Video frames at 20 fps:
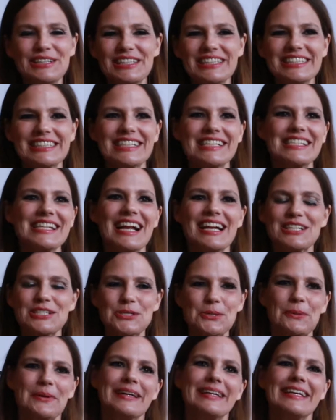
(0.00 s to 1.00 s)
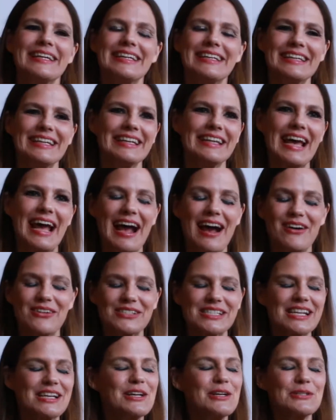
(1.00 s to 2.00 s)
she's not 20 and in the
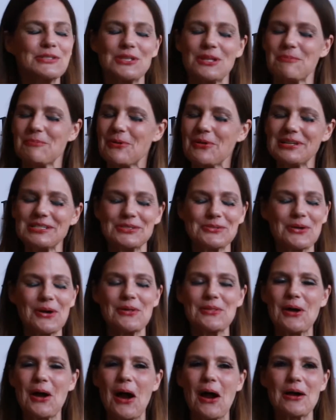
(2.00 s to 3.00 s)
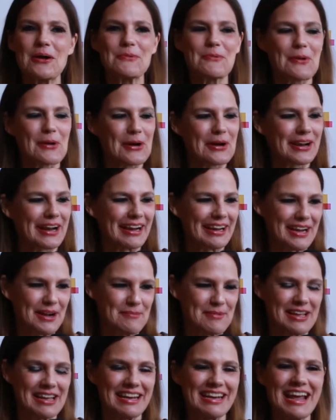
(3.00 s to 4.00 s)
house, so the boys do all the hard work. I
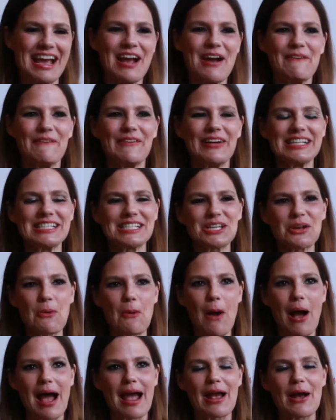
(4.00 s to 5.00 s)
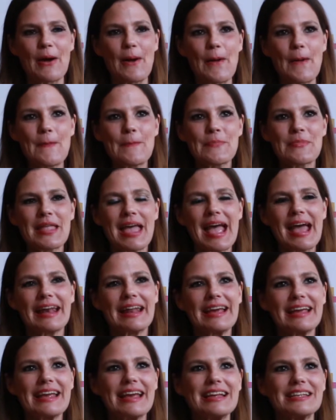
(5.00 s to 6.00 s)
come in once in a while. And
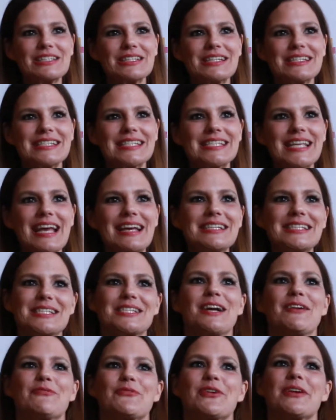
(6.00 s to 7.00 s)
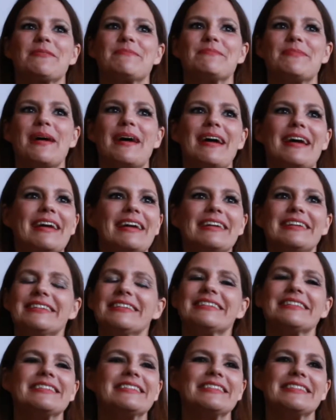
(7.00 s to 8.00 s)
I get to say stuff written by,
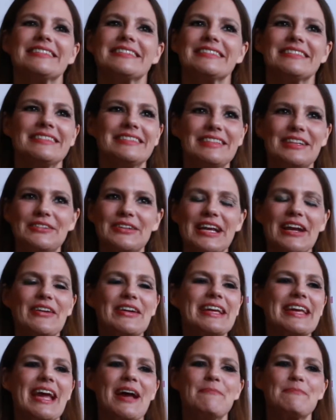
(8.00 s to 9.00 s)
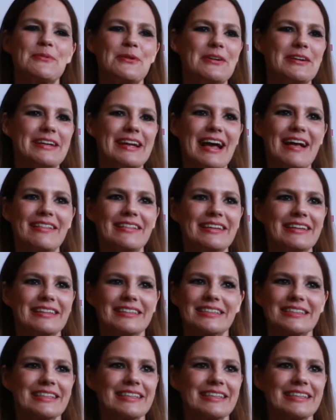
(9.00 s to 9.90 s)
Carrie Kemper and Alec